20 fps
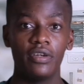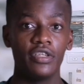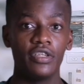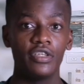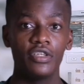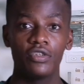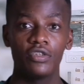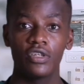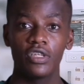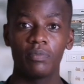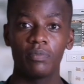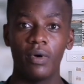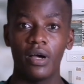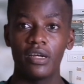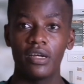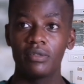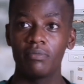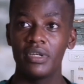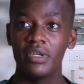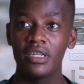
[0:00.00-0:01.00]
the registrar's
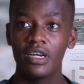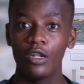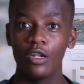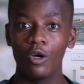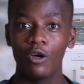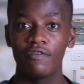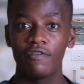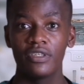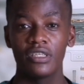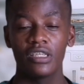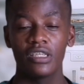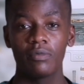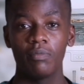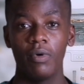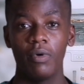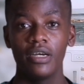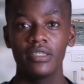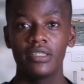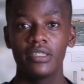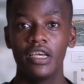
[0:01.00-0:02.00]
part, medical officer's
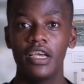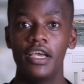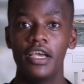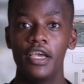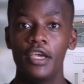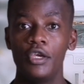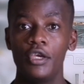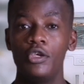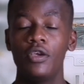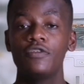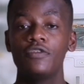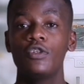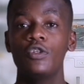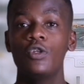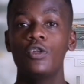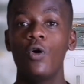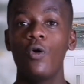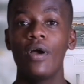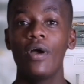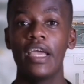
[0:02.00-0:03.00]
part. You have to
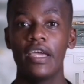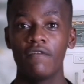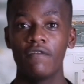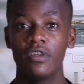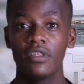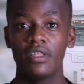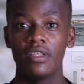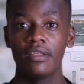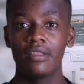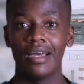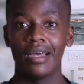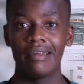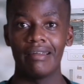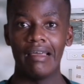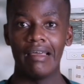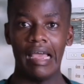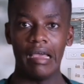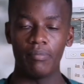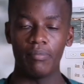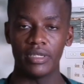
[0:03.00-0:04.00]
know everything that
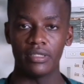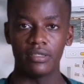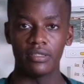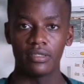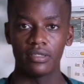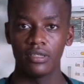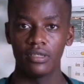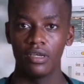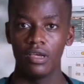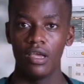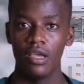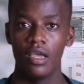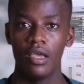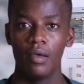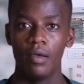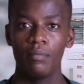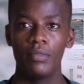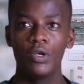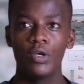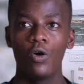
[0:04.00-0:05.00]
happens.
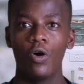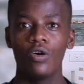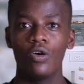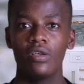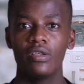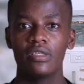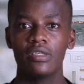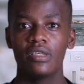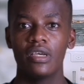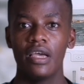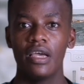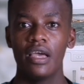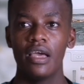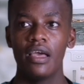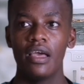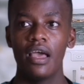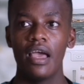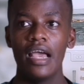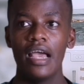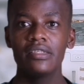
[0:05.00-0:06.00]
Because
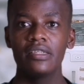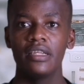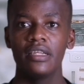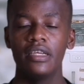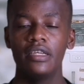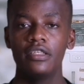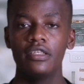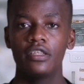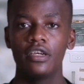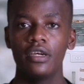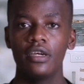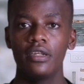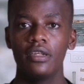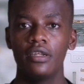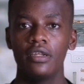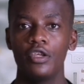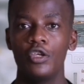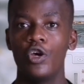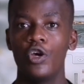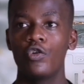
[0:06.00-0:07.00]
as an
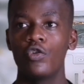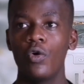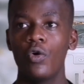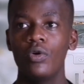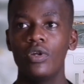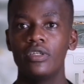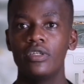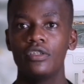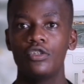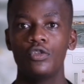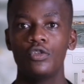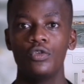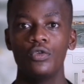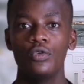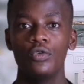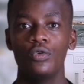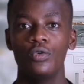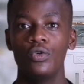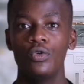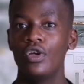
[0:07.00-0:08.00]
intern, your role is
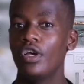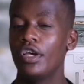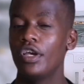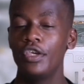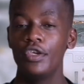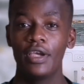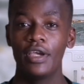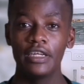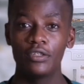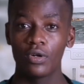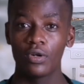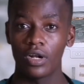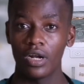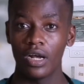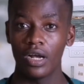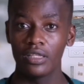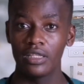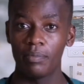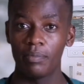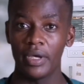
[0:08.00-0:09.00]
you get to
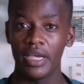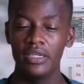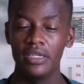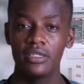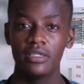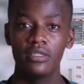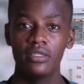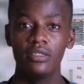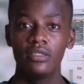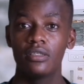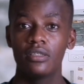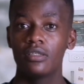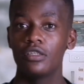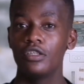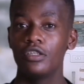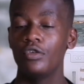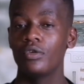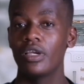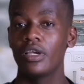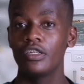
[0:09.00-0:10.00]
clog the patients,
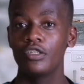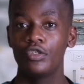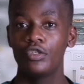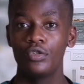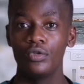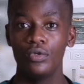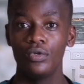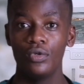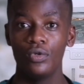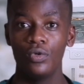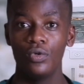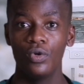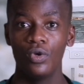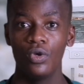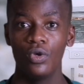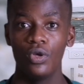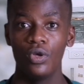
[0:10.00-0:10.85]
you get to